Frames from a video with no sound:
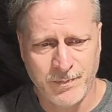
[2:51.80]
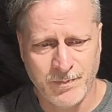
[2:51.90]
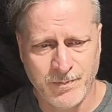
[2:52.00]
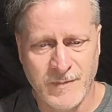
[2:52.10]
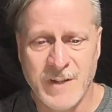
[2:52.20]

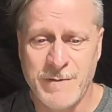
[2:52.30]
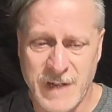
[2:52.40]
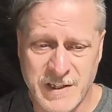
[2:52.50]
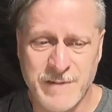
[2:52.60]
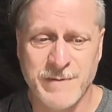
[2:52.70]

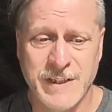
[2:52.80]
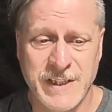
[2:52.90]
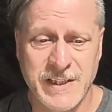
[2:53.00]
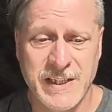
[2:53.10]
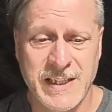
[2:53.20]

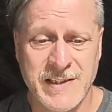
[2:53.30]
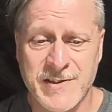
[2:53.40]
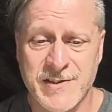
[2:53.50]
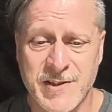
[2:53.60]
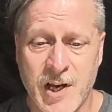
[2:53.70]
Effectively,
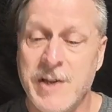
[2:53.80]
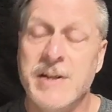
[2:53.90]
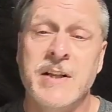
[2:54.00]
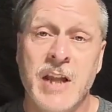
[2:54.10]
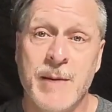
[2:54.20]
it's
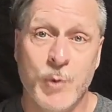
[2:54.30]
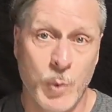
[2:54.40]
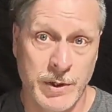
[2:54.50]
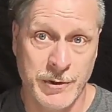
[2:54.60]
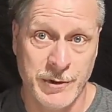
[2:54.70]
unclaimed
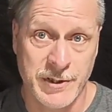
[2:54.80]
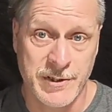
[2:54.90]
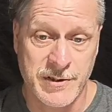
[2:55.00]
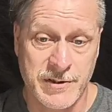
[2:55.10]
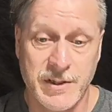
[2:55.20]

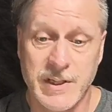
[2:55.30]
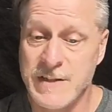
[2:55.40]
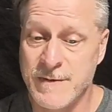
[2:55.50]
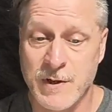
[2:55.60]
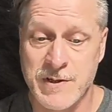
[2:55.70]
wilderness as
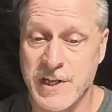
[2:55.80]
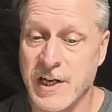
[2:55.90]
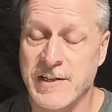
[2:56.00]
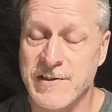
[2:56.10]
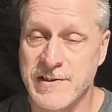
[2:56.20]
far as the eye
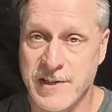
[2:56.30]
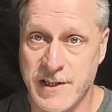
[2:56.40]
can see.